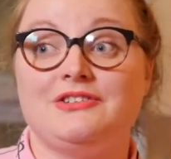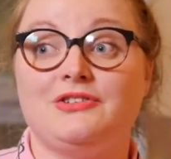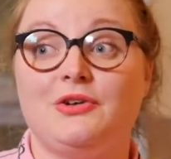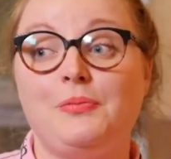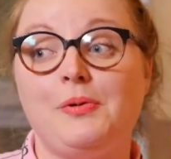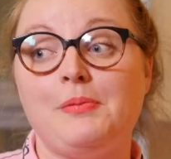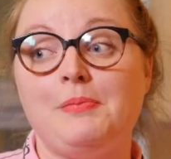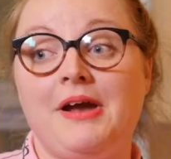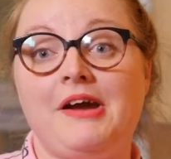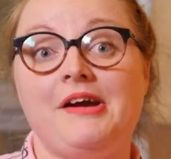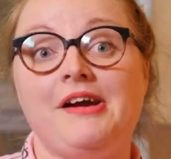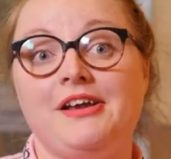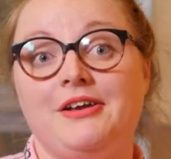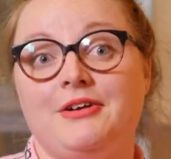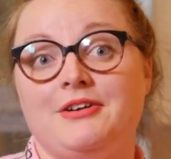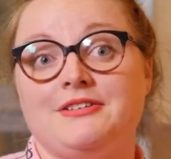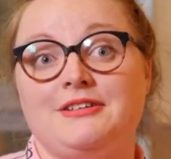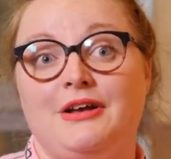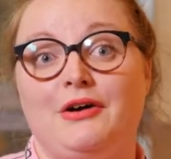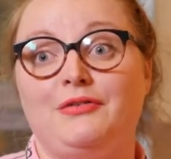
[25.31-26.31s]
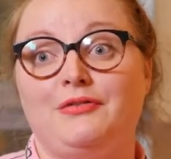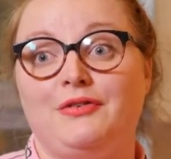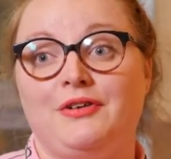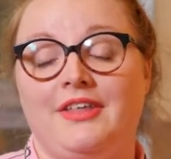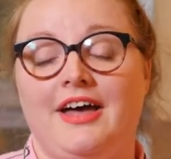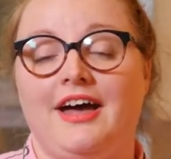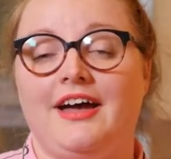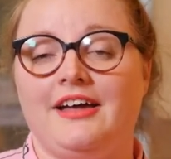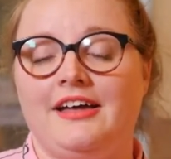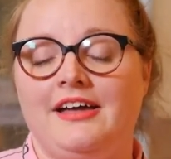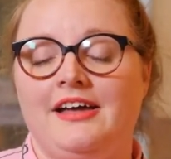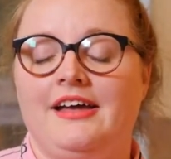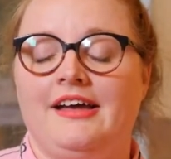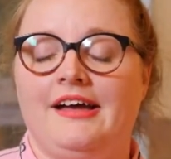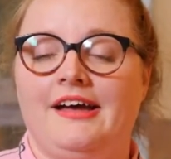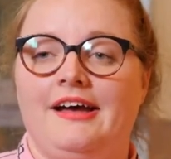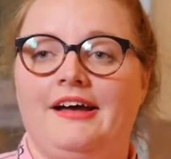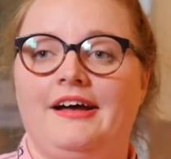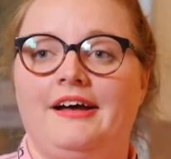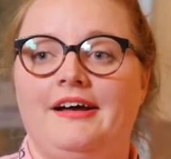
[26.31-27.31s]
So preparing yourself for that
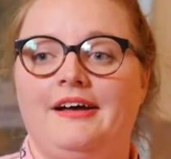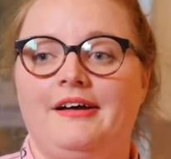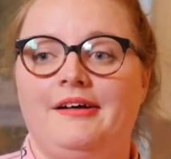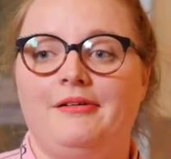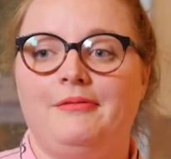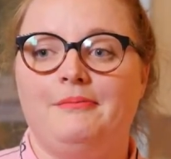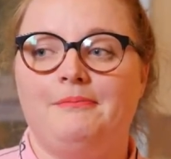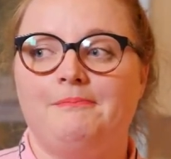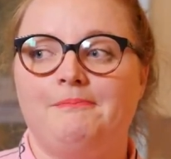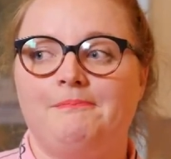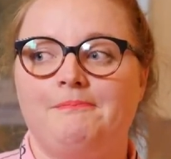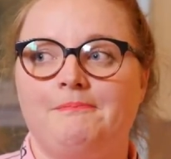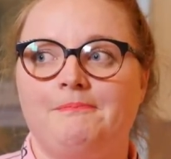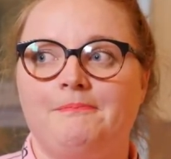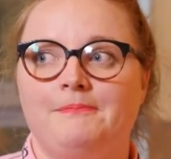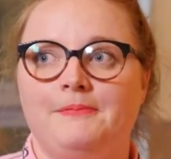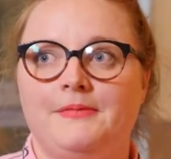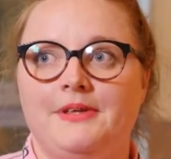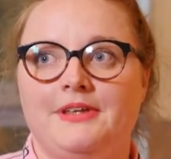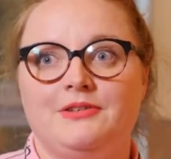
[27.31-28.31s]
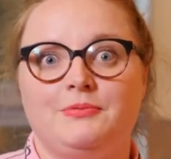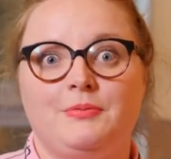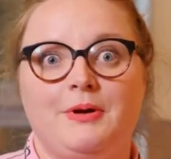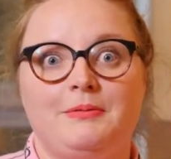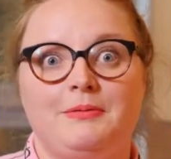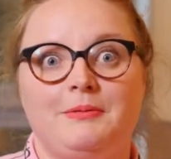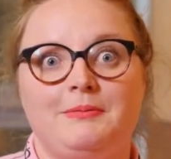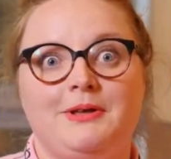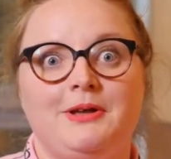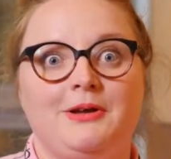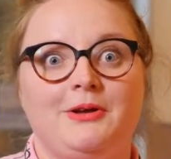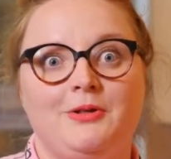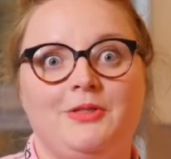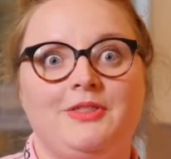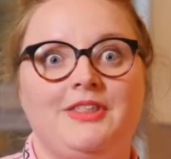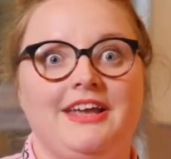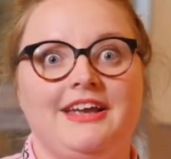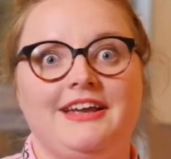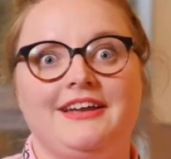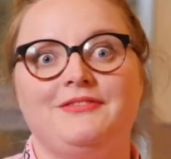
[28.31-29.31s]
is probably a good
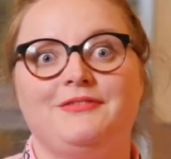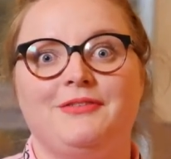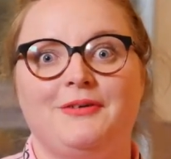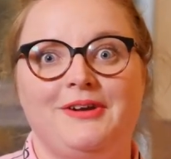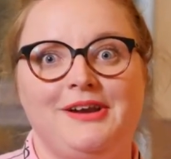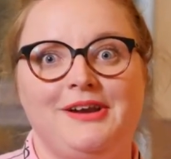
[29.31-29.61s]
thing for an